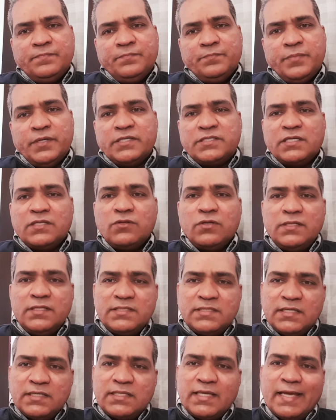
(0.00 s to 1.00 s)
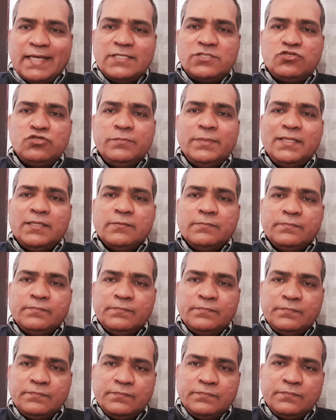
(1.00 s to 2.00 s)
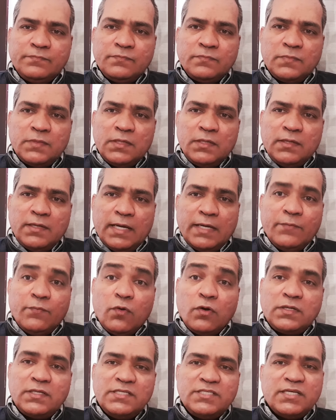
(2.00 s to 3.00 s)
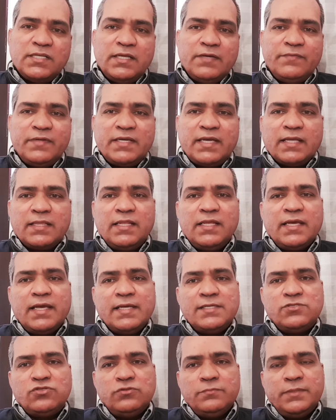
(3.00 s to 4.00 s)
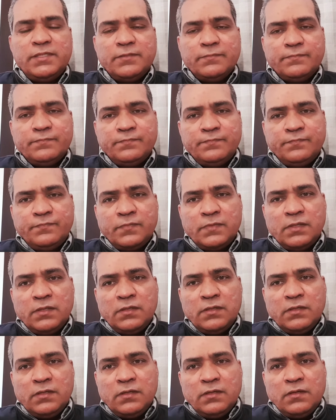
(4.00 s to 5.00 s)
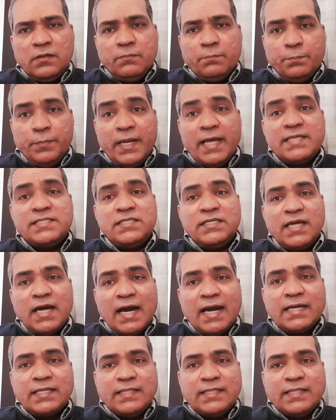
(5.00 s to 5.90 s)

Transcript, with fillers: person on this earth has to be. And what each and every Catholic has to be. Blessed art